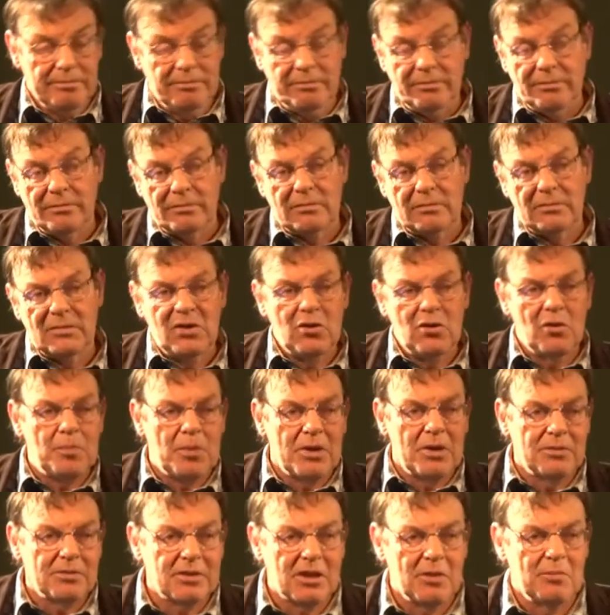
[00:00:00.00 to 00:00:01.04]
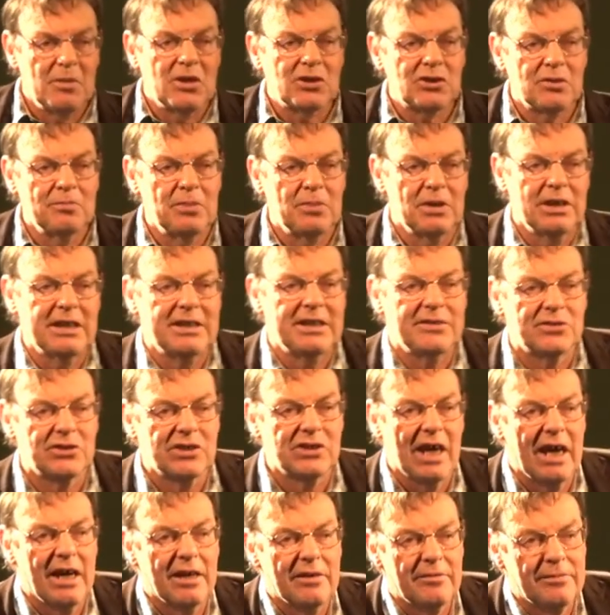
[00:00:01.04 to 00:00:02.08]
The European Commission believes
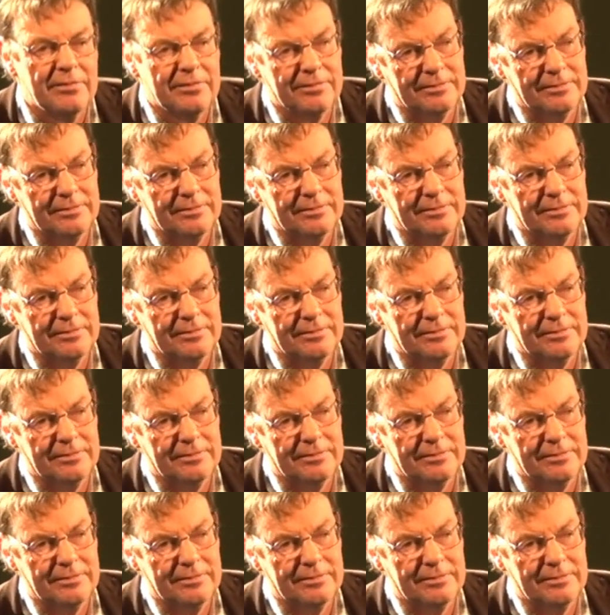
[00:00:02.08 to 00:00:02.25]
that,